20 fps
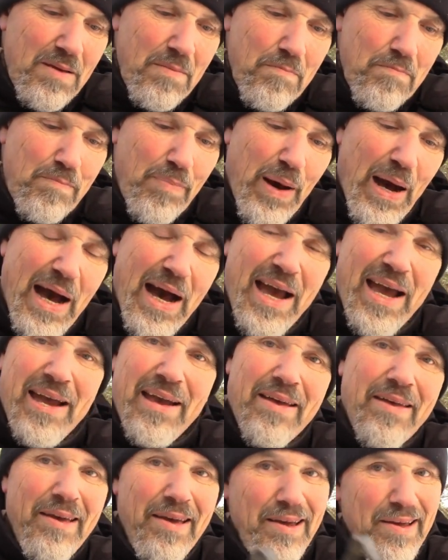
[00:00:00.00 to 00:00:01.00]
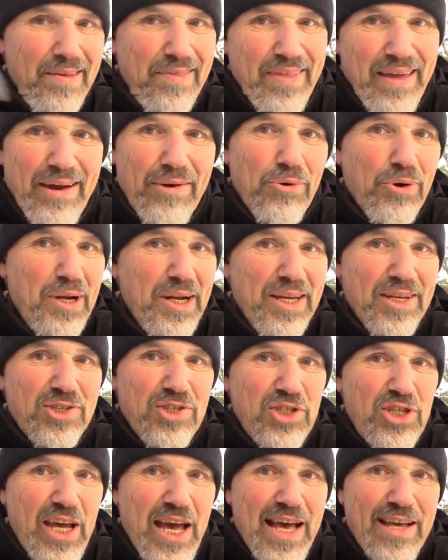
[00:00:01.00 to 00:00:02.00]
but they're in a
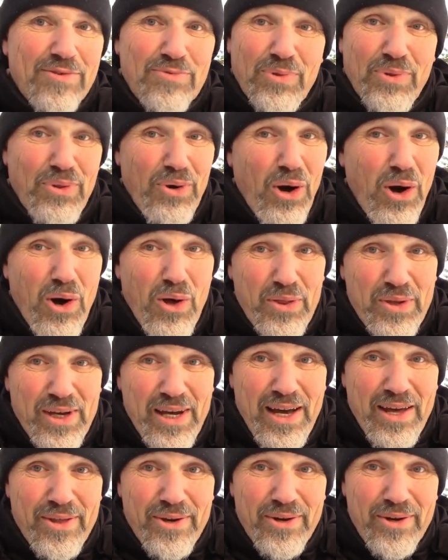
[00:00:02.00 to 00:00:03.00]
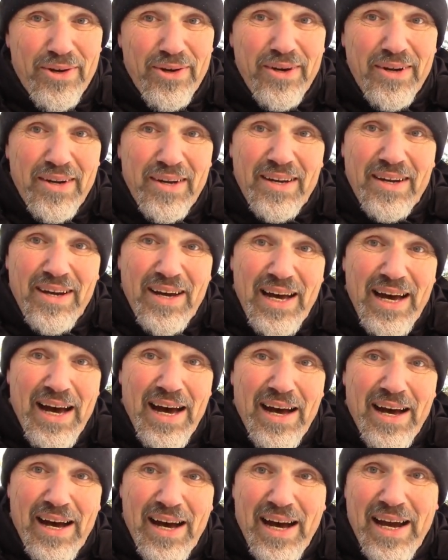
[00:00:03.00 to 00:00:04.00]
chest with all the other
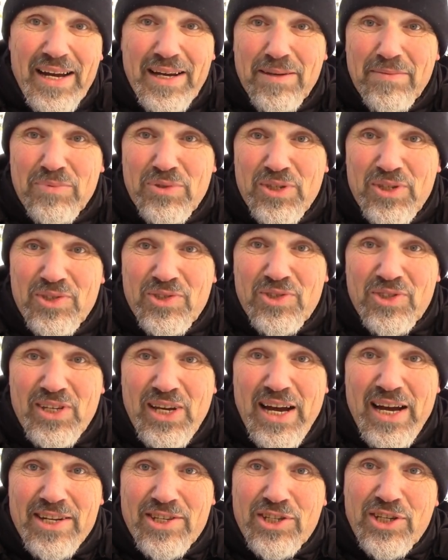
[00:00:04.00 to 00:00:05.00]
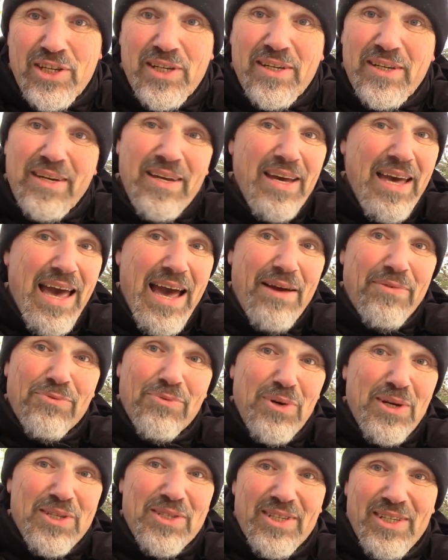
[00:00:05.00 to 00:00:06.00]
items and such. Heft
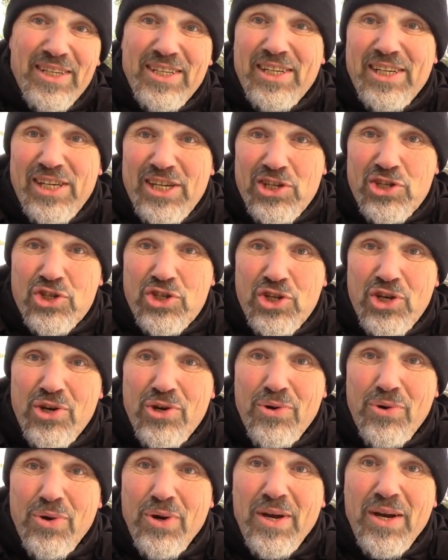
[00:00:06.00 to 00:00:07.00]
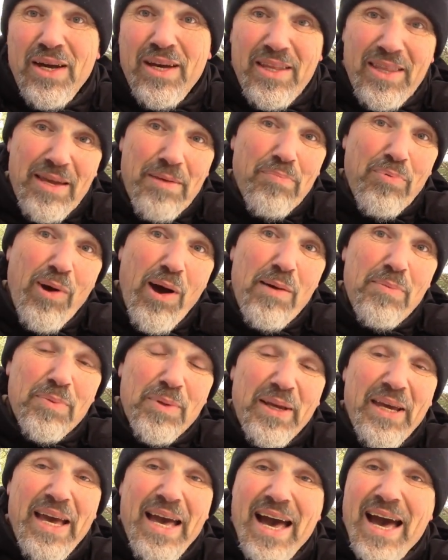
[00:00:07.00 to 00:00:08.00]
wasn't an issue. They
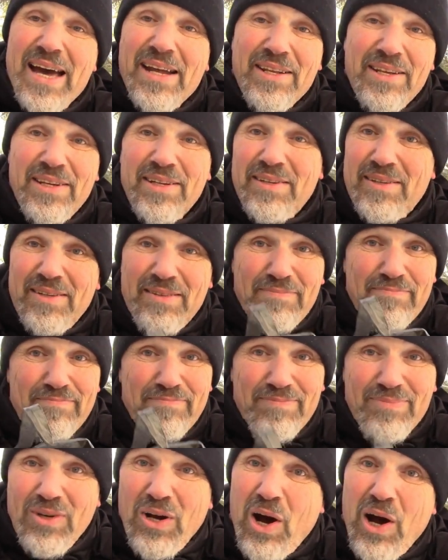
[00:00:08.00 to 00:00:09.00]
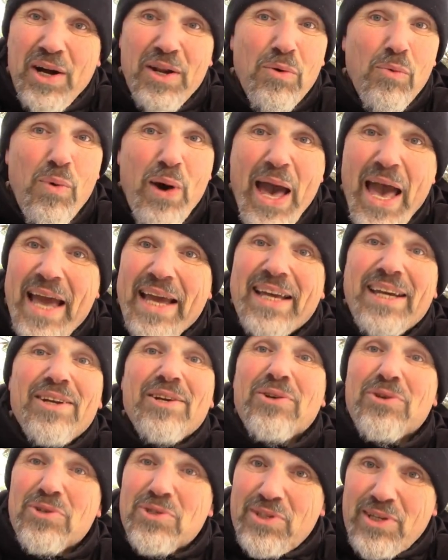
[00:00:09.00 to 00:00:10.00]
probably had it on a wagon
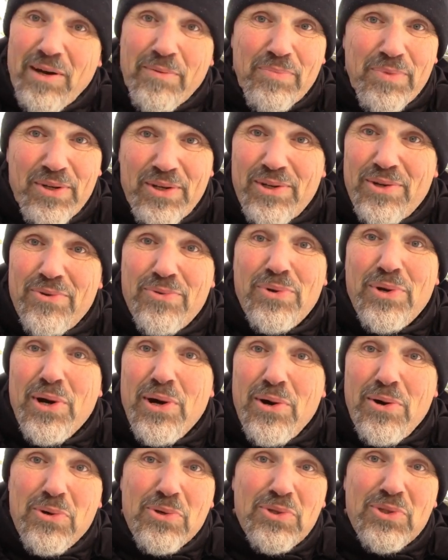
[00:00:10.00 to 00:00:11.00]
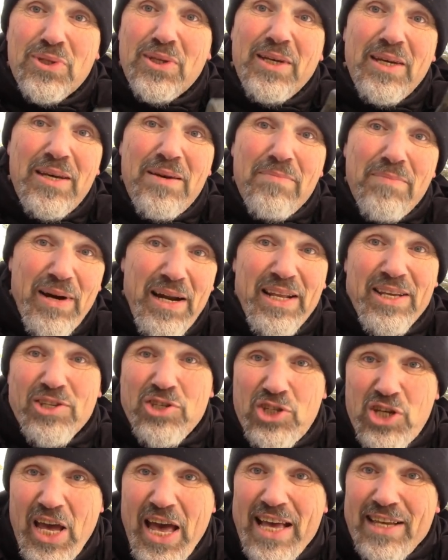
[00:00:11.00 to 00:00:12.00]
or something, who knows. But a
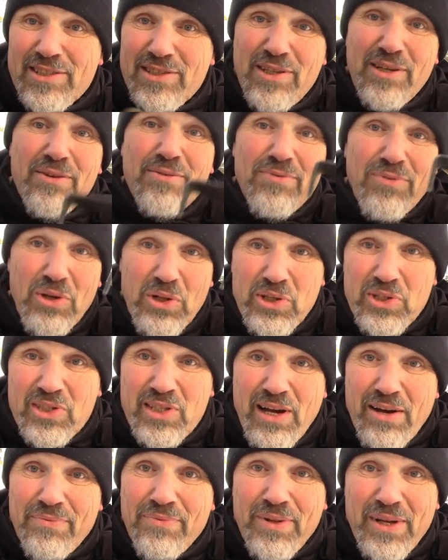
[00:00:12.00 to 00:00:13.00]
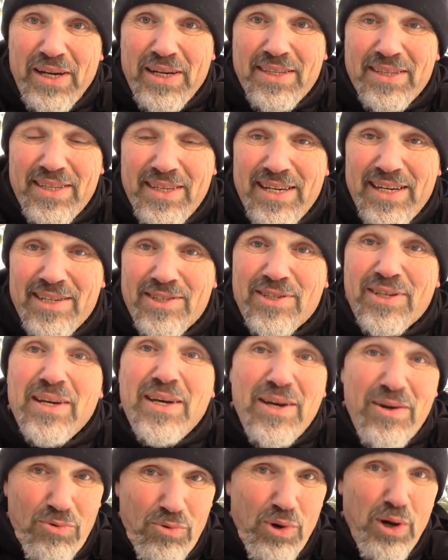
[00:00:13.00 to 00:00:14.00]
chest full of stuff like this
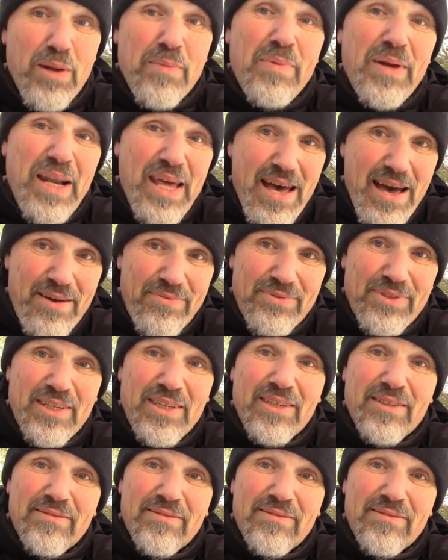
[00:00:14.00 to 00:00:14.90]
would have been hefty.